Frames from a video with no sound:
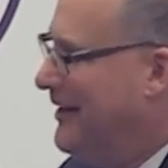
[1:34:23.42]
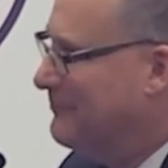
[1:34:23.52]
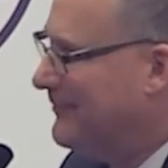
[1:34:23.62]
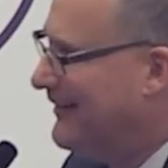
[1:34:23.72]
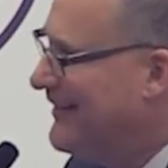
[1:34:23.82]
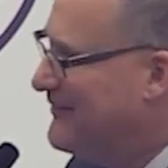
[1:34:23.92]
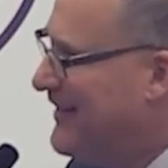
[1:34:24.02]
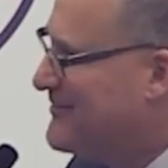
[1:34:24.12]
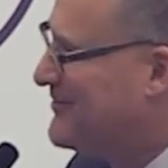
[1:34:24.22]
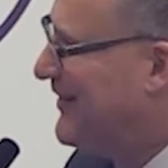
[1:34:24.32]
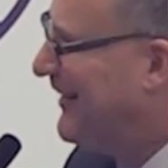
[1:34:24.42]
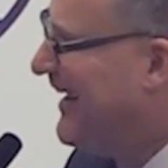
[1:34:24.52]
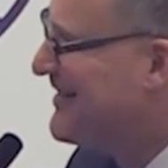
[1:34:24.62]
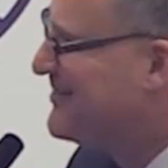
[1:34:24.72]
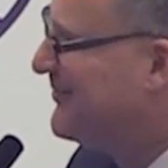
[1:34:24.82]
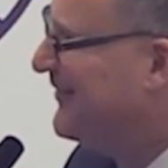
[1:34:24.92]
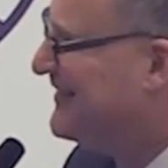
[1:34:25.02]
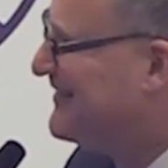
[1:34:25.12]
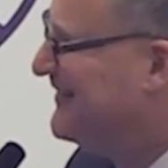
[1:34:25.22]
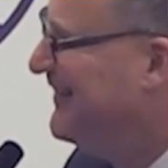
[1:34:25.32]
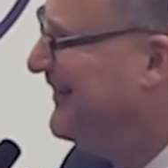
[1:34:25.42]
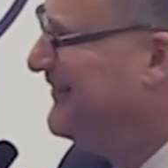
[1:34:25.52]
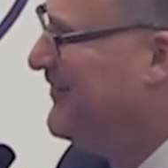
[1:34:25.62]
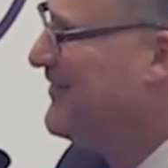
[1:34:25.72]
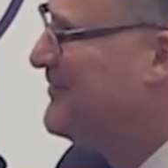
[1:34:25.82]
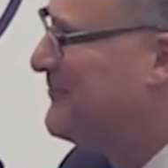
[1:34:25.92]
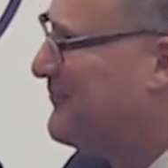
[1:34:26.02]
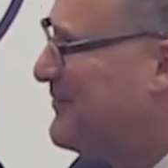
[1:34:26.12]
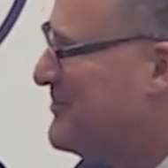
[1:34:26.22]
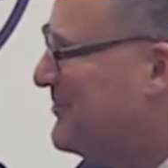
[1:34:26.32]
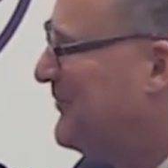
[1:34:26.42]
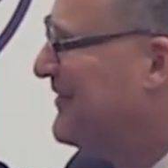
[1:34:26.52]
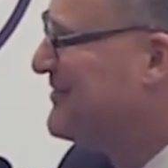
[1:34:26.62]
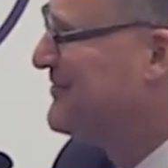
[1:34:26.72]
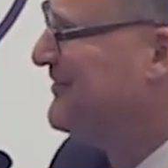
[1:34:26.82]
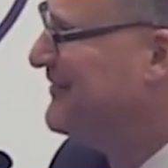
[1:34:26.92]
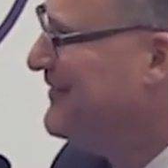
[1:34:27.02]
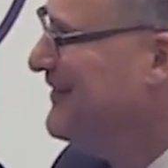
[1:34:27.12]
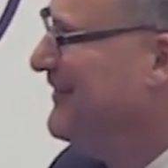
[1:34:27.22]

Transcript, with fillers: I'm glad that's the last question and not the first question.